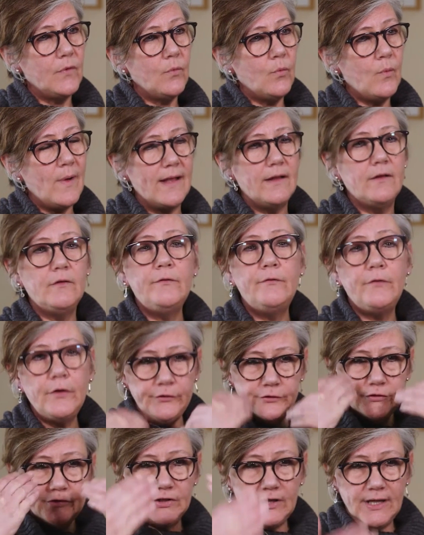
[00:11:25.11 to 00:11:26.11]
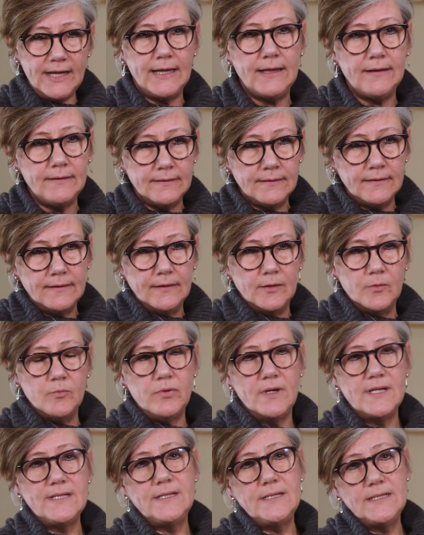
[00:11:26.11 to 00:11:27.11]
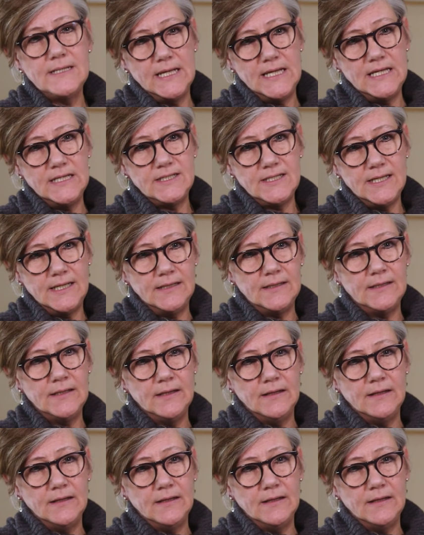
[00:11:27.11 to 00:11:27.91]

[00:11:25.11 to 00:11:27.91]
well-functioning presentation